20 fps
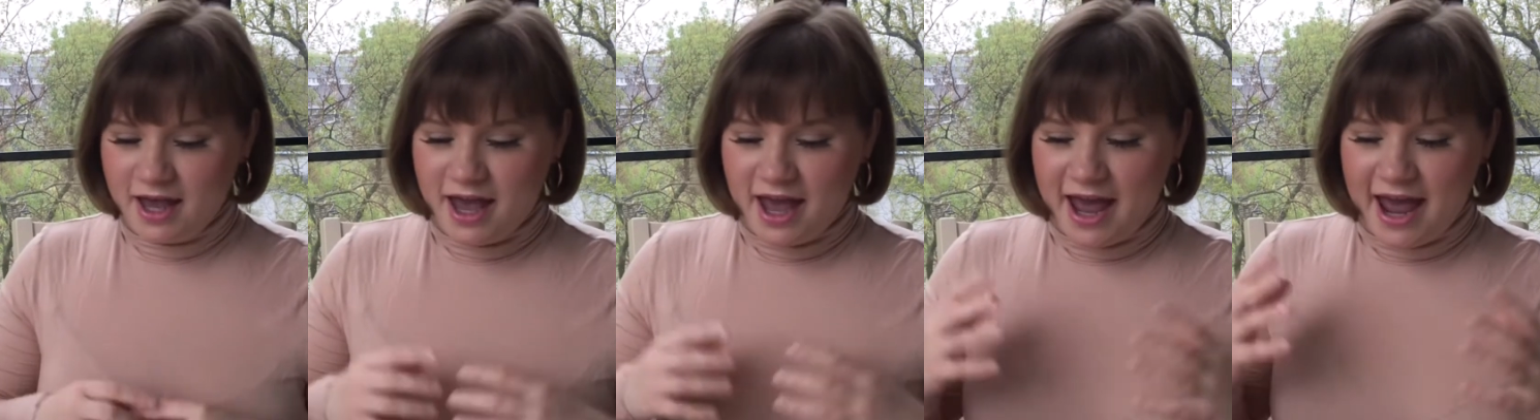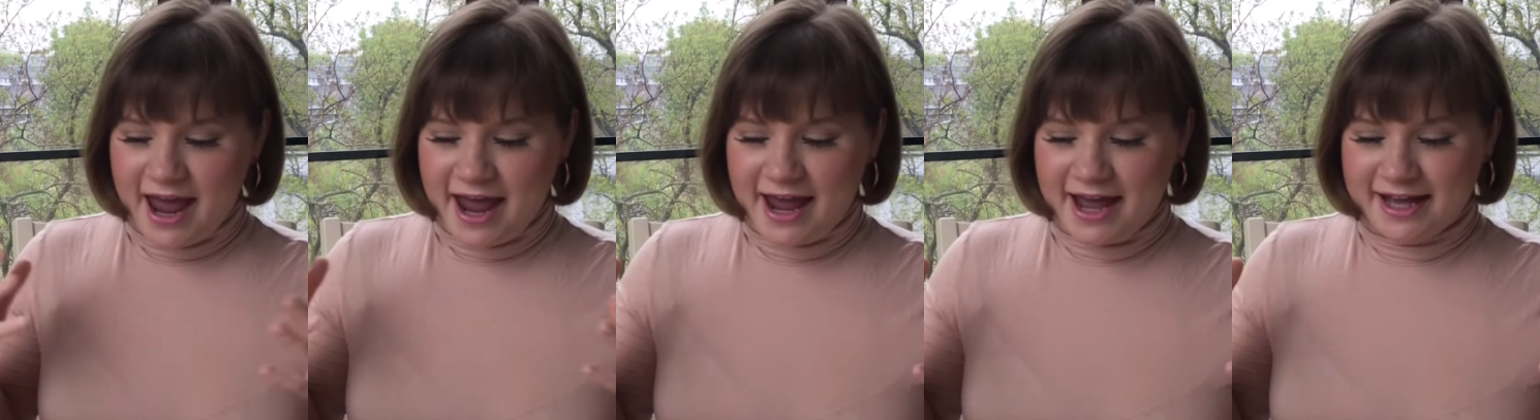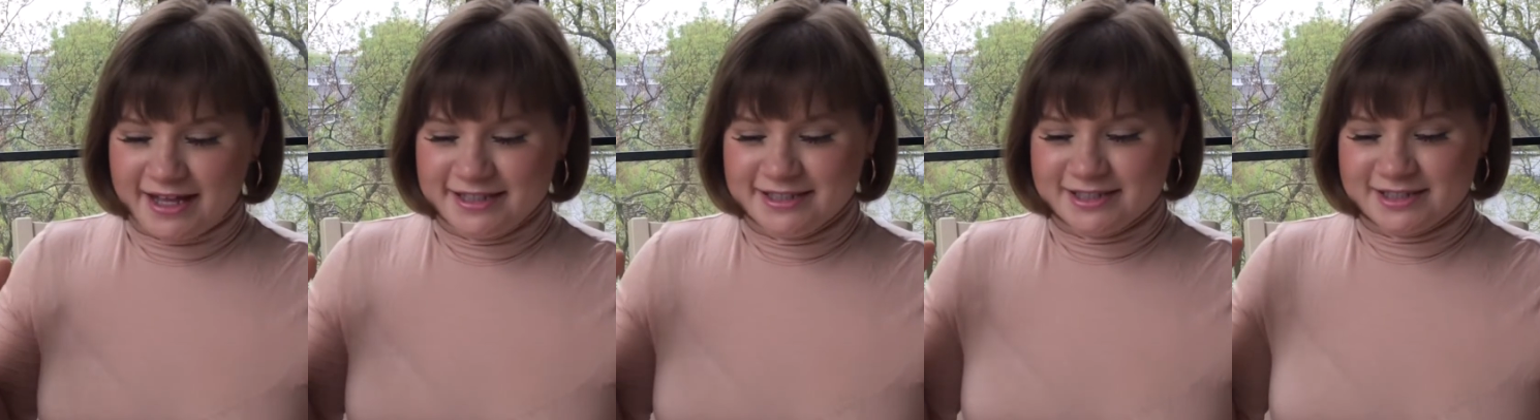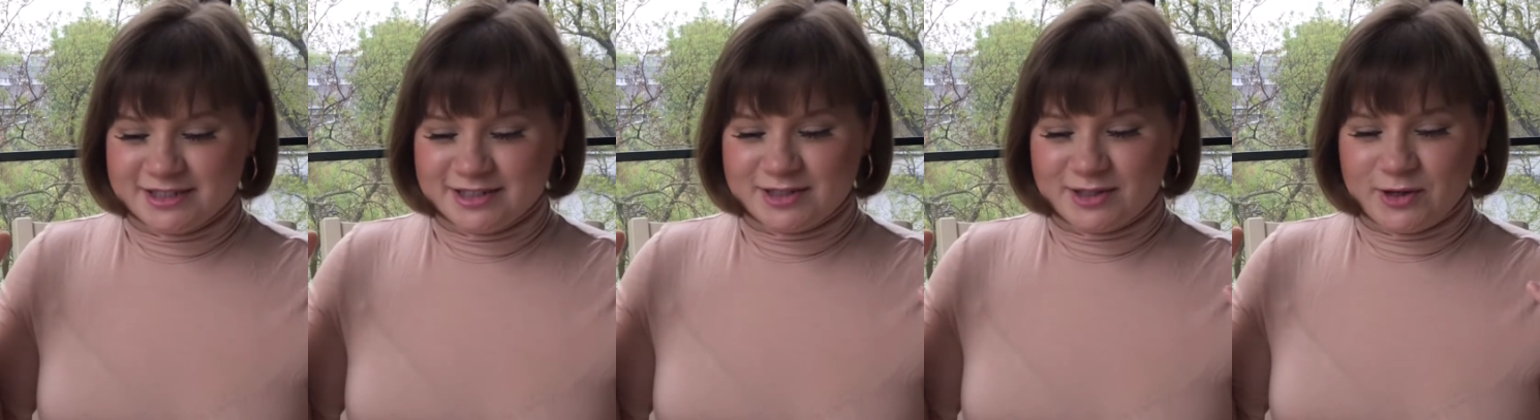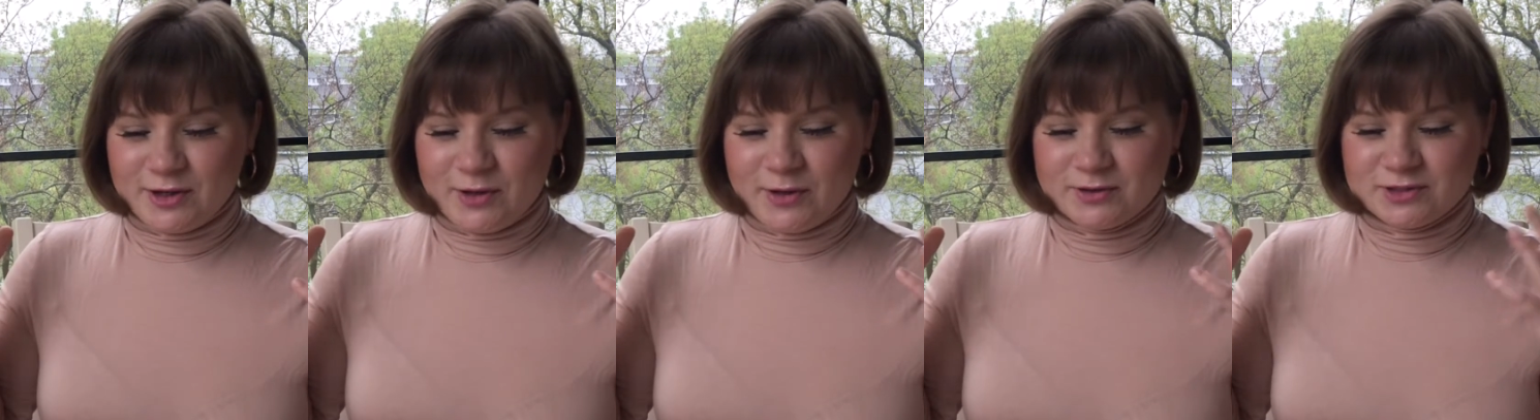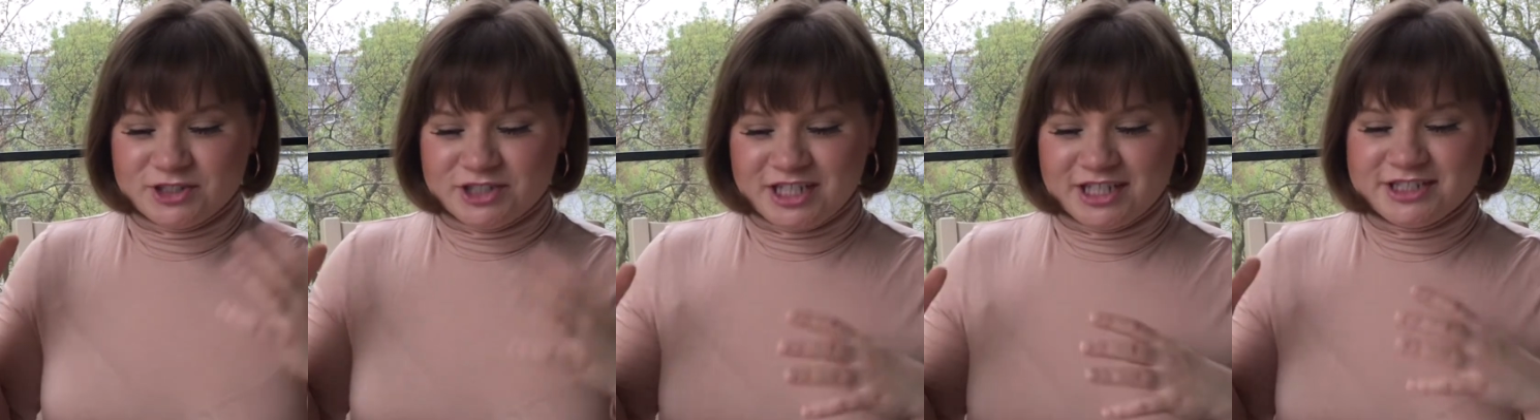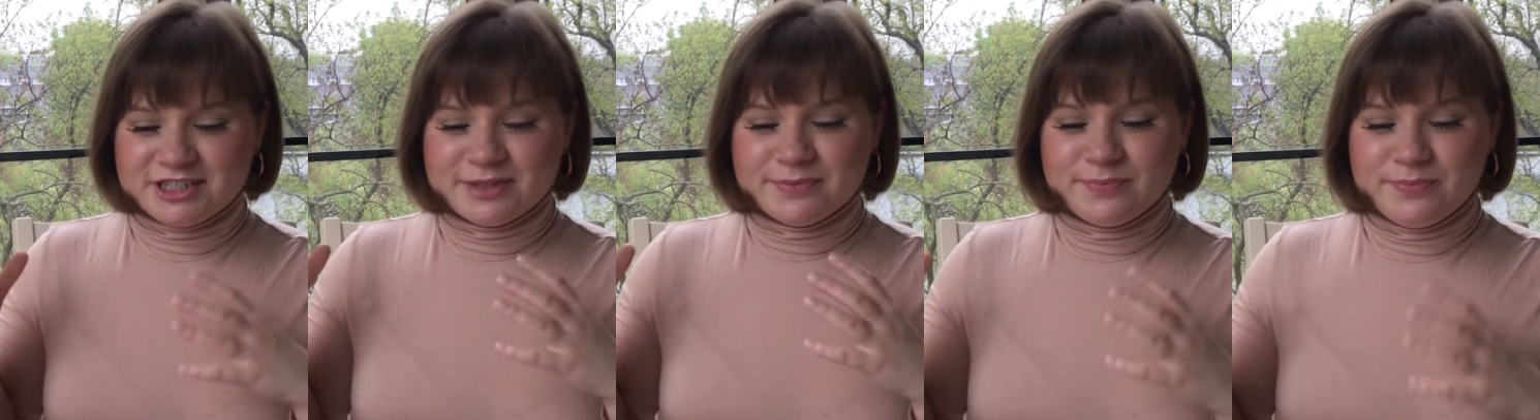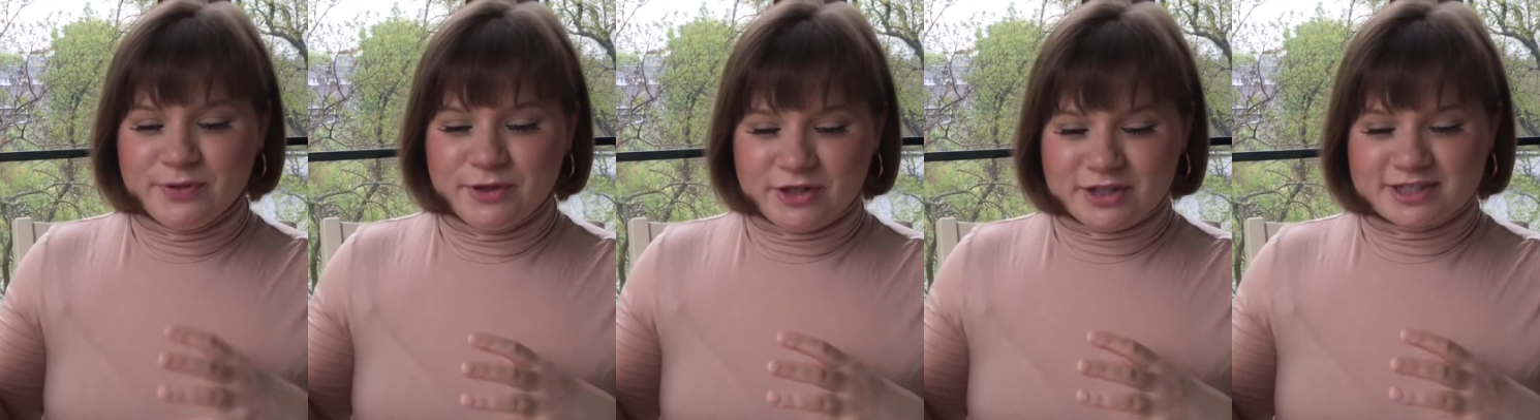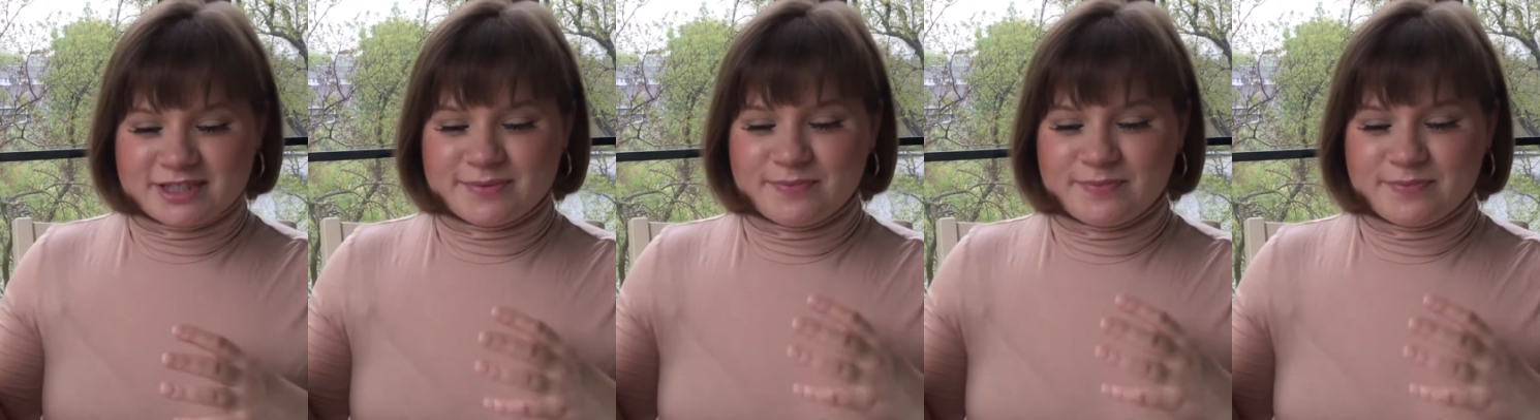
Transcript: And so Judging Books